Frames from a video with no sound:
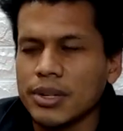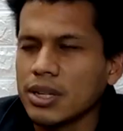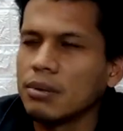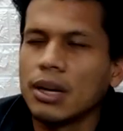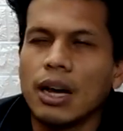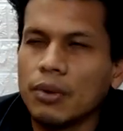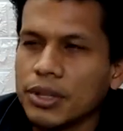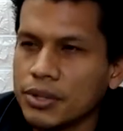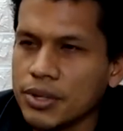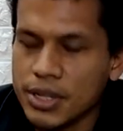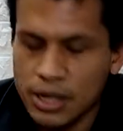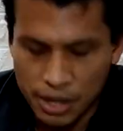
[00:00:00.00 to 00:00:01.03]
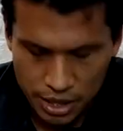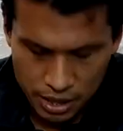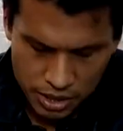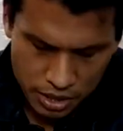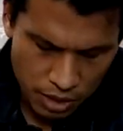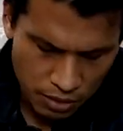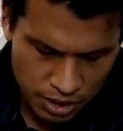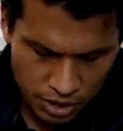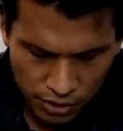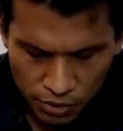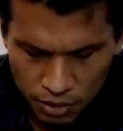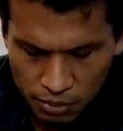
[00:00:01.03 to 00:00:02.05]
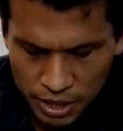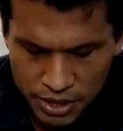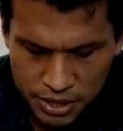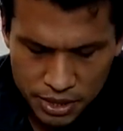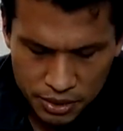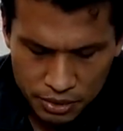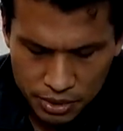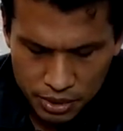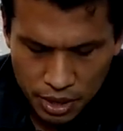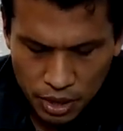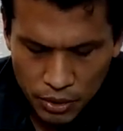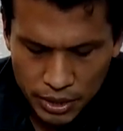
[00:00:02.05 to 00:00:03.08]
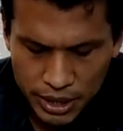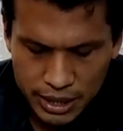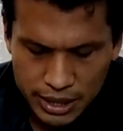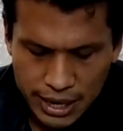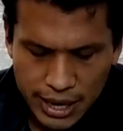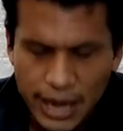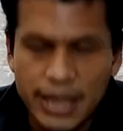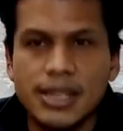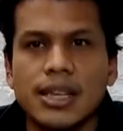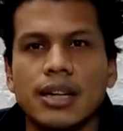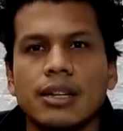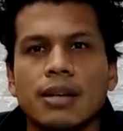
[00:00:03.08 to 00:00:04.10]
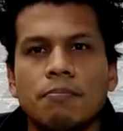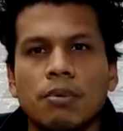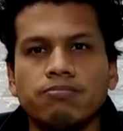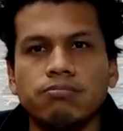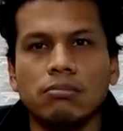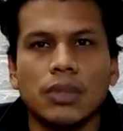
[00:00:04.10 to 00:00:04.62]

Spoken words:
So I want to eat something. So I was looking for places to go and eat, and suddenly boop,